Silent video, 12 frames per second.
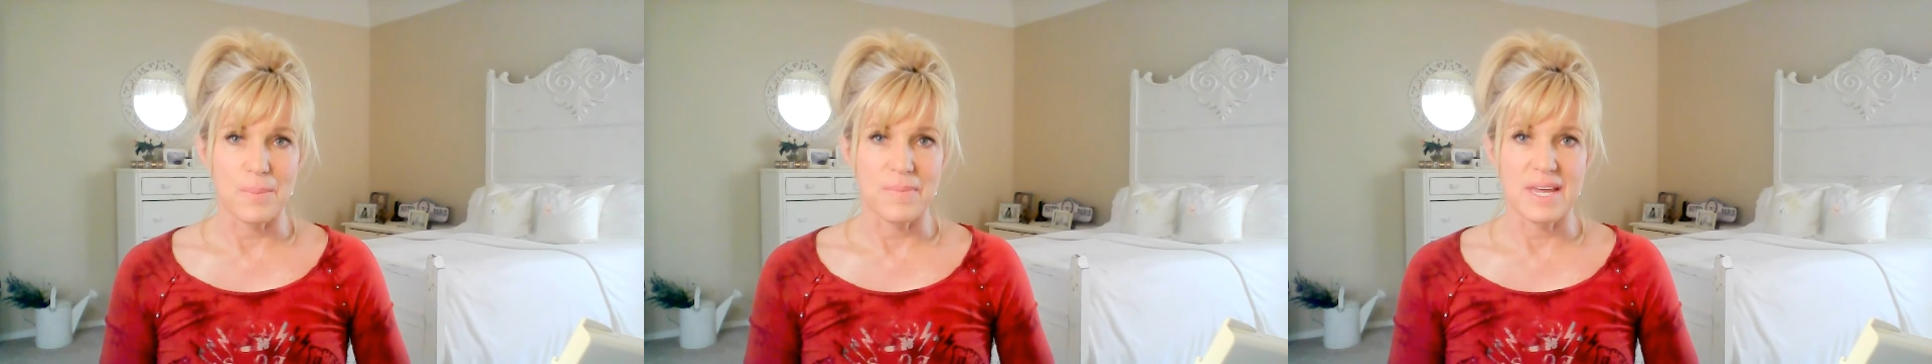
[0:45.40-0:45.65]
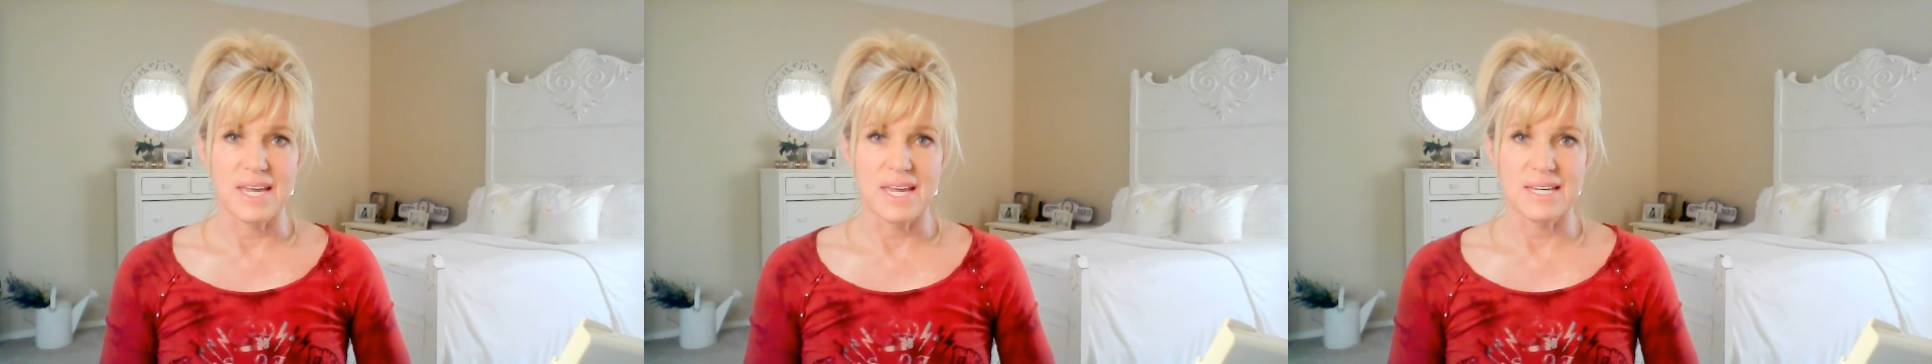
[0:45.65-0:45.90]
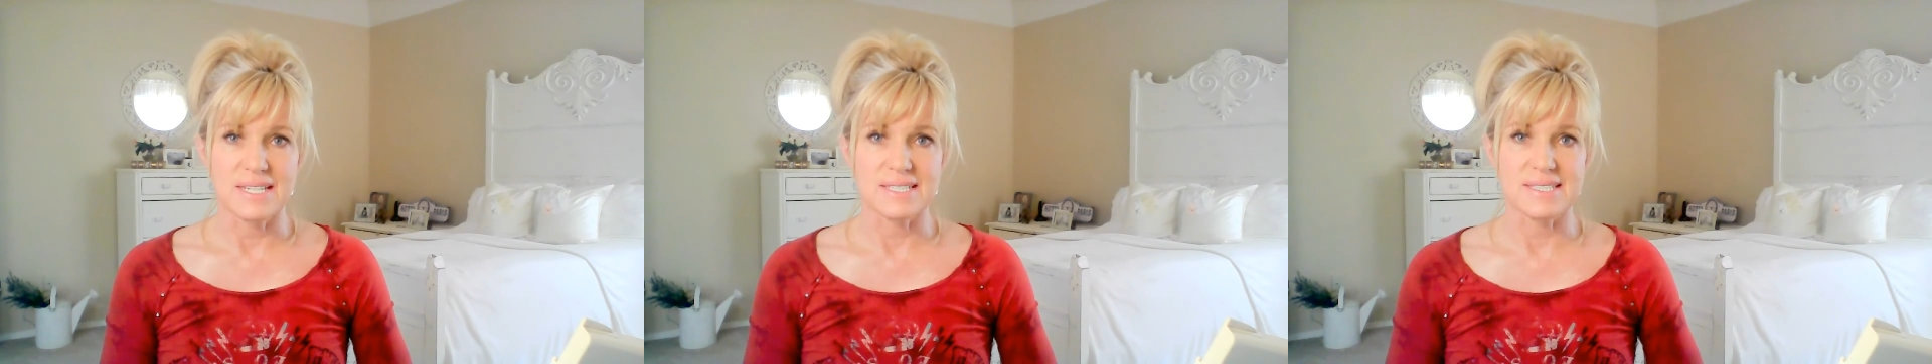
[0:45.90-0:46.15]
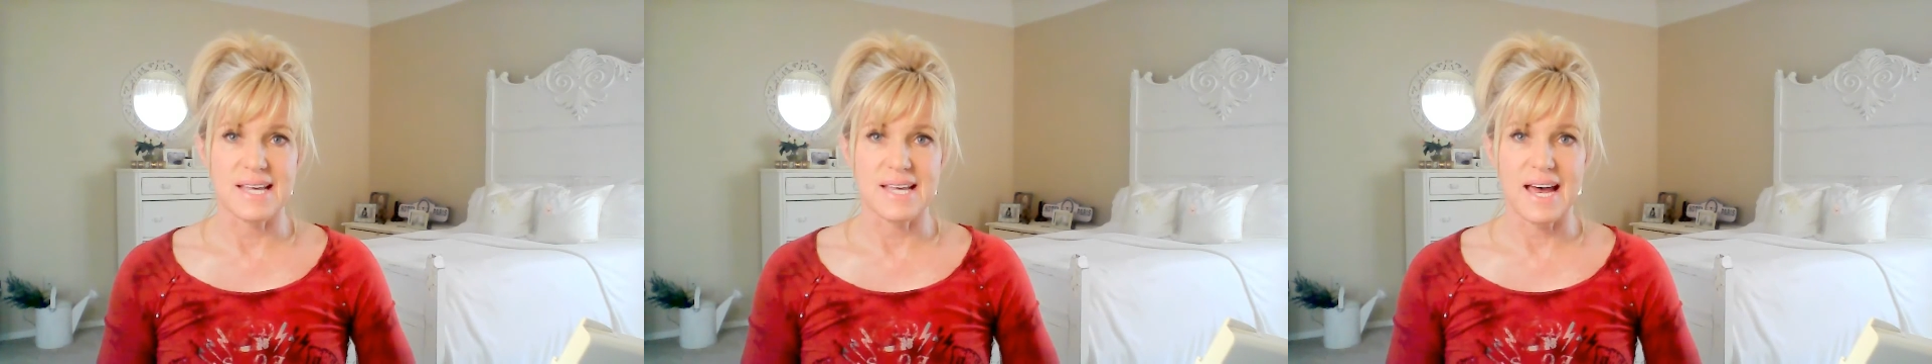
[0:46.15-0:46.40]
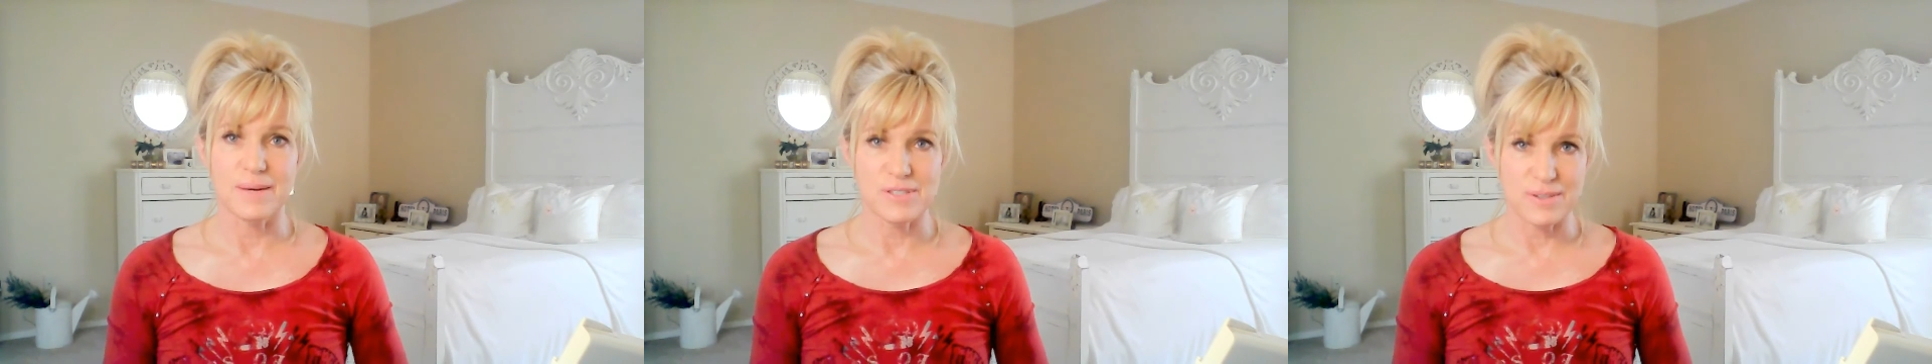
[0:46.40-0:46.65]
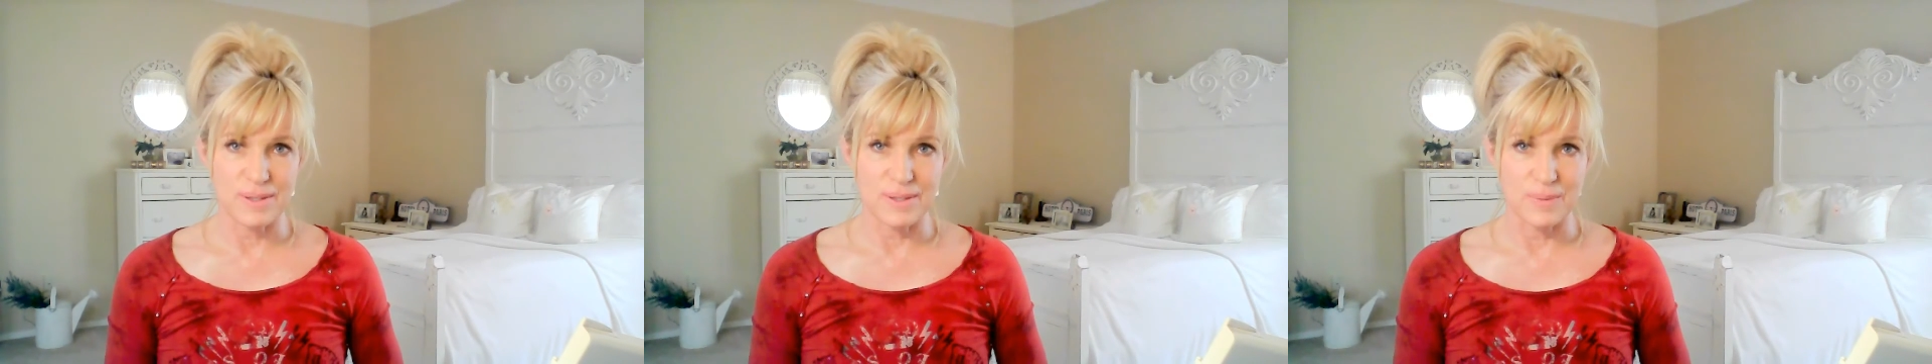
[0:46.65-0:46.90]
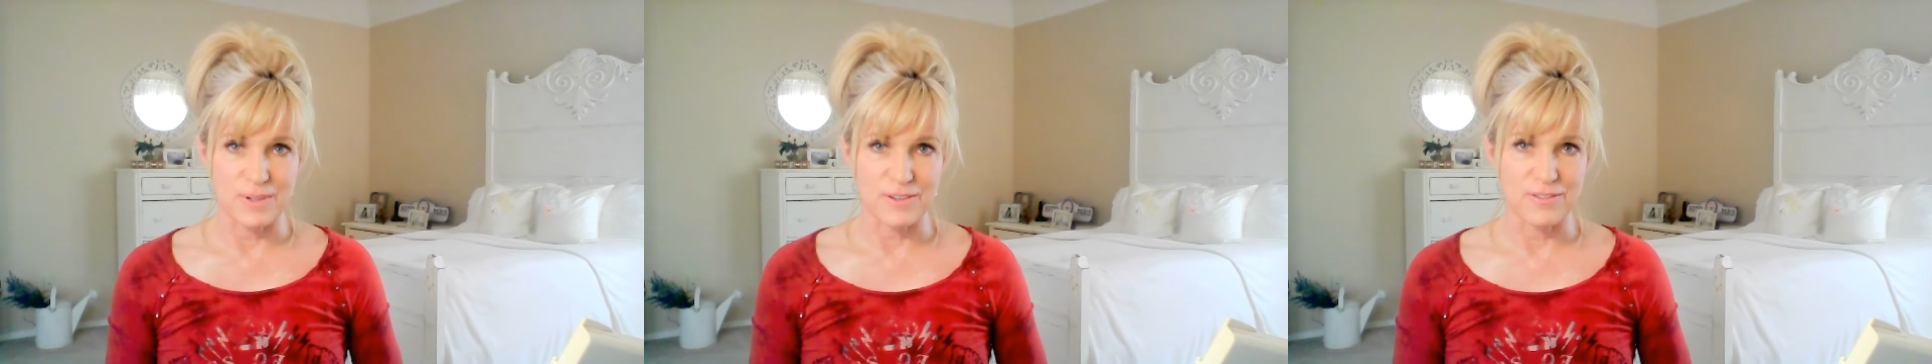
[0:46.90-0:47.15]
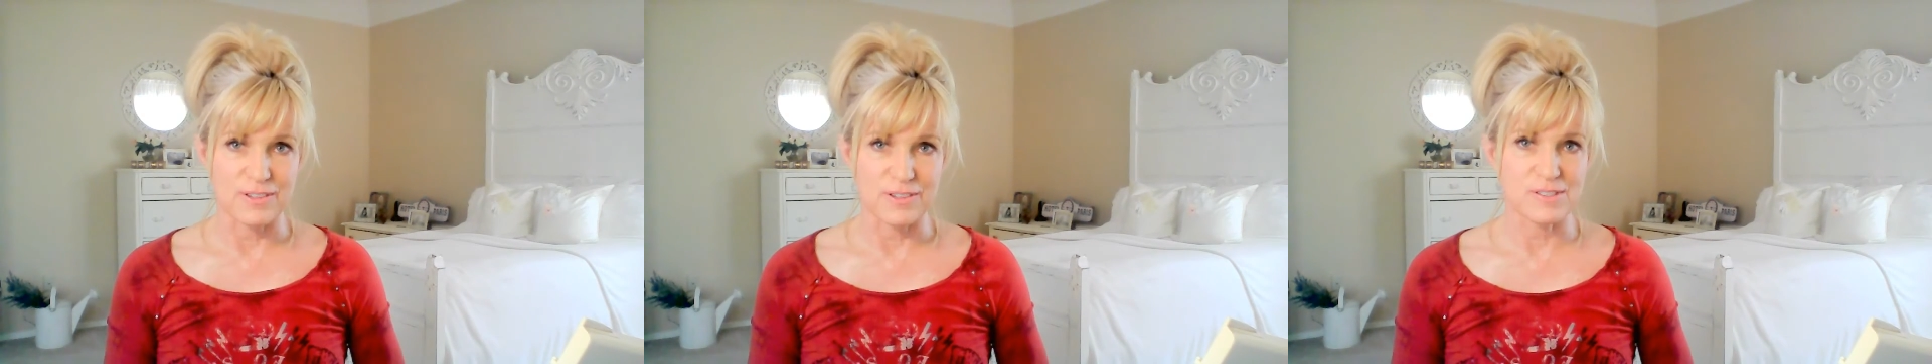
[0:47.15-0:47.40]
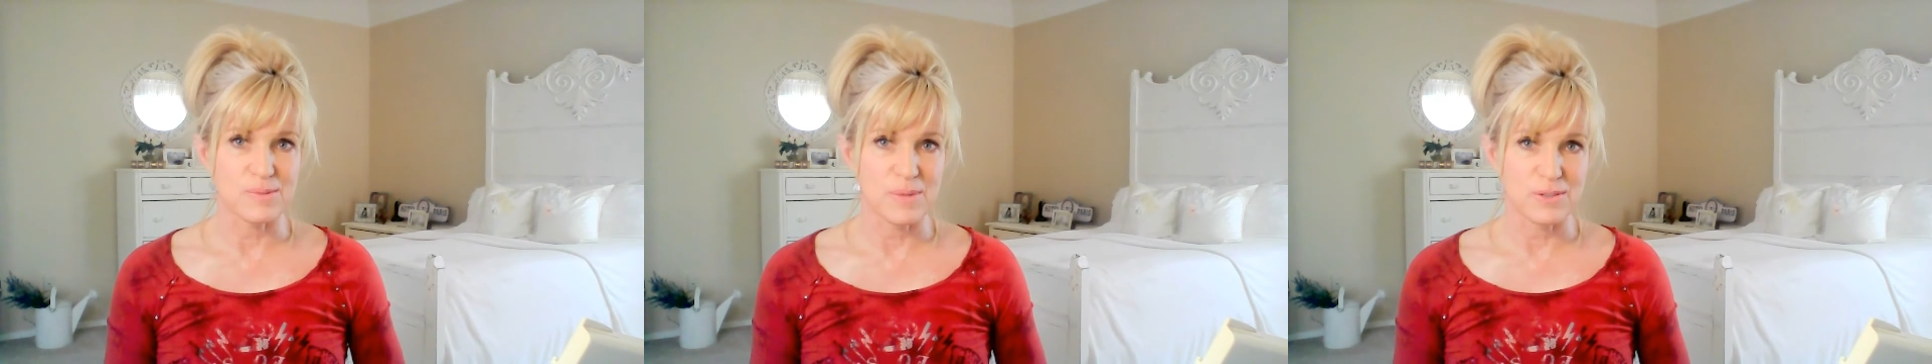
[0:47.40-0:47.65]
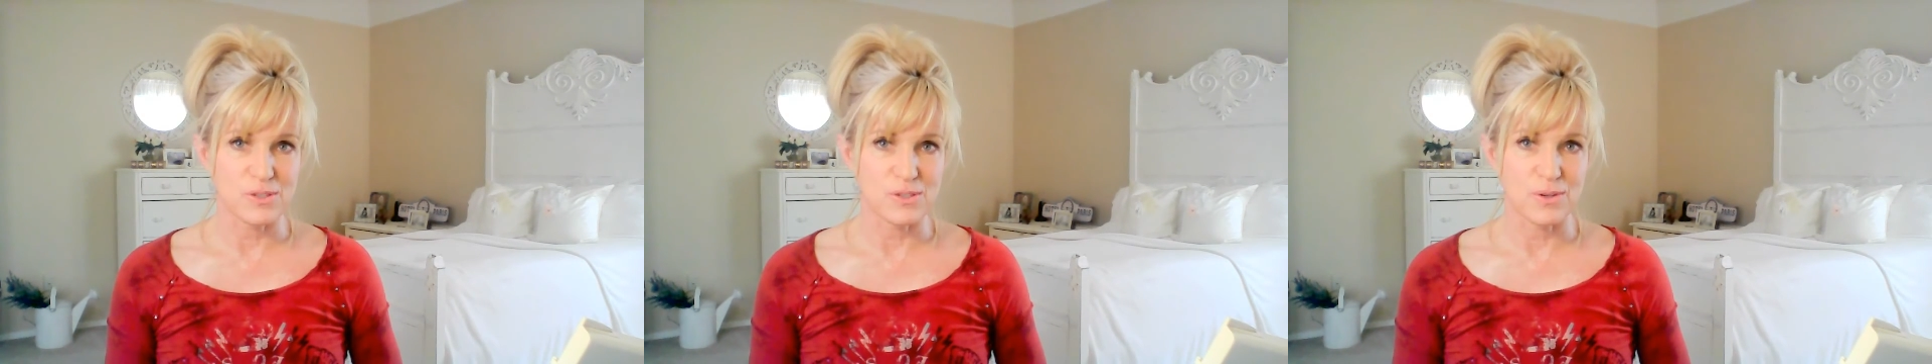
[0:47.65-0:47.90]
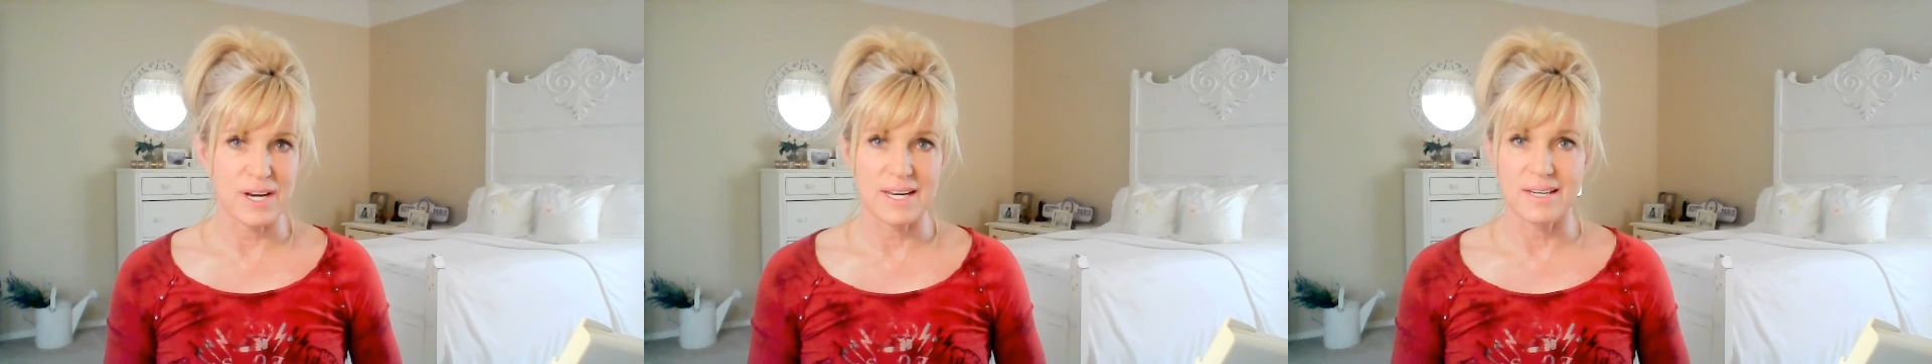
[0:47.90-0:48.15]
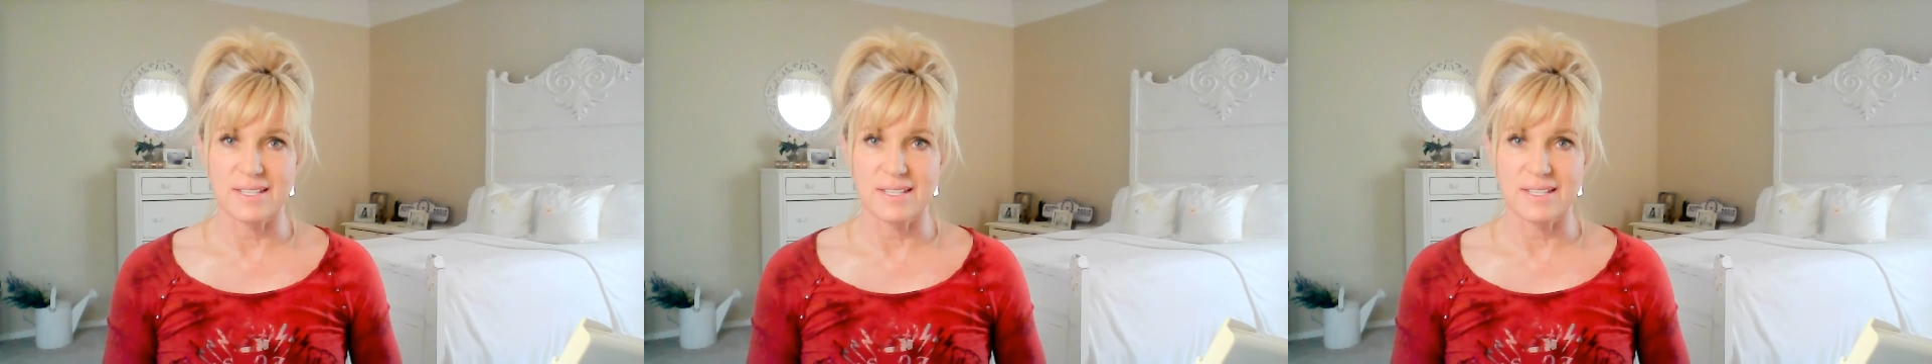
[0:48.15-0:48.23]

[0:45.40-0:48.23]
it is absolutely wonderful. It smells great.